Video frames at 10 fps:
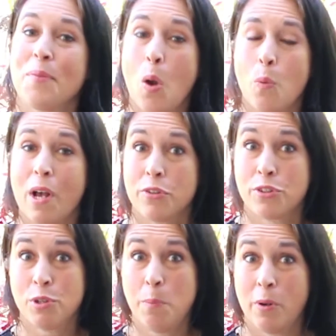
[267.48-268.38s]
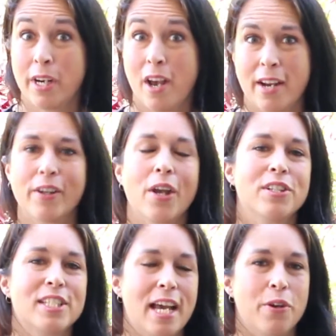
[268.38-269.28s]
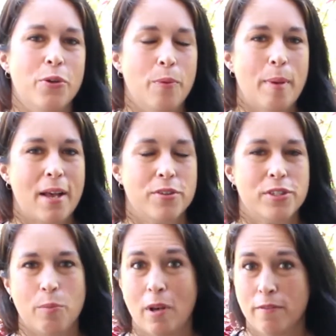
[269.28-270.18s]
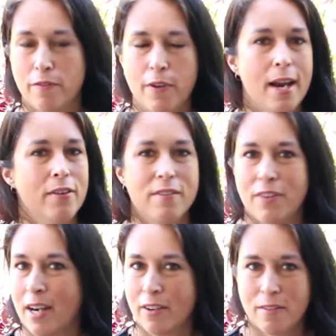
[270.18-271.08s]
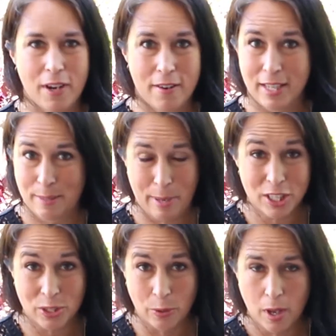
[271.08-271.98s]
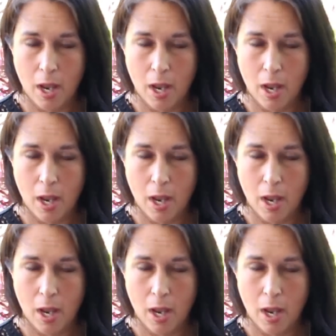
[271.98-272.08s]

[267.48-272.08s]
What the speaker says: Well, Subha and I are going to tell you about someone very, very, very special.